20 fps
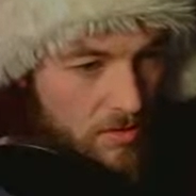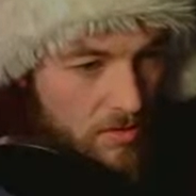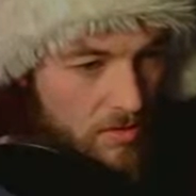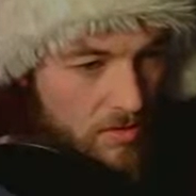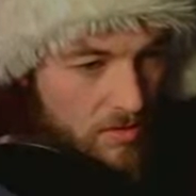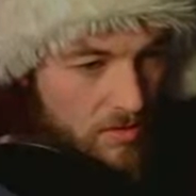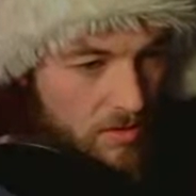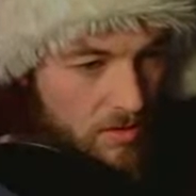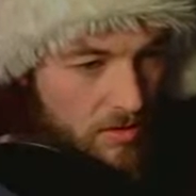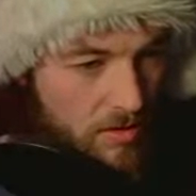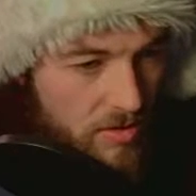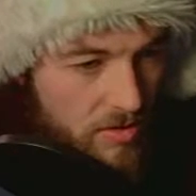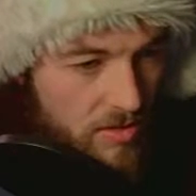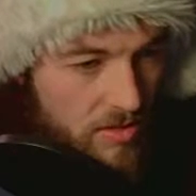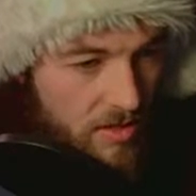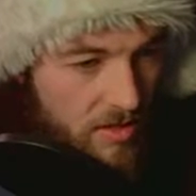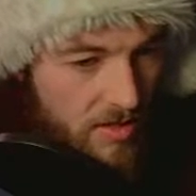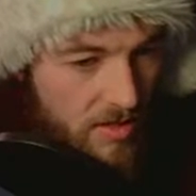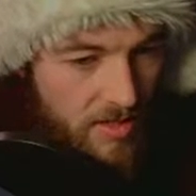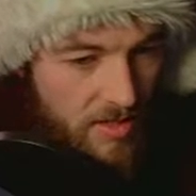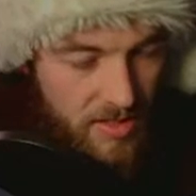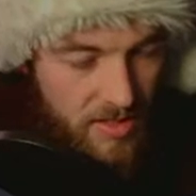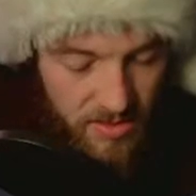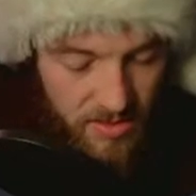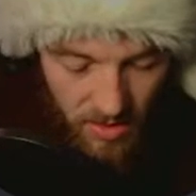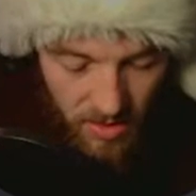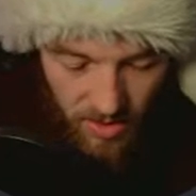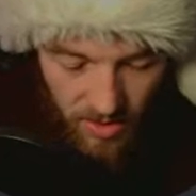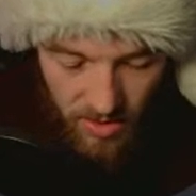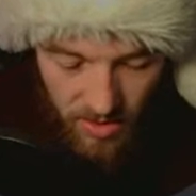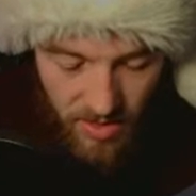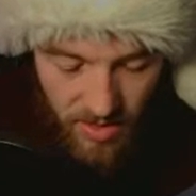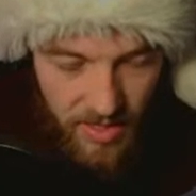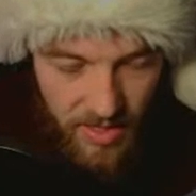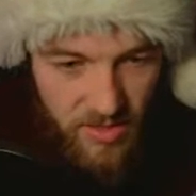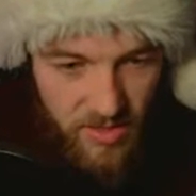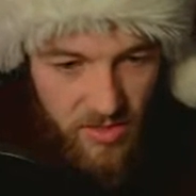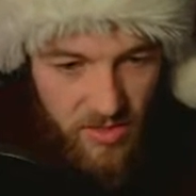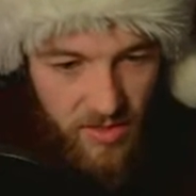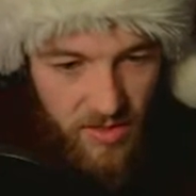So it looks like these are
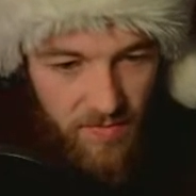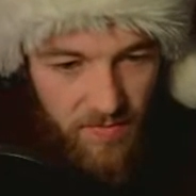actually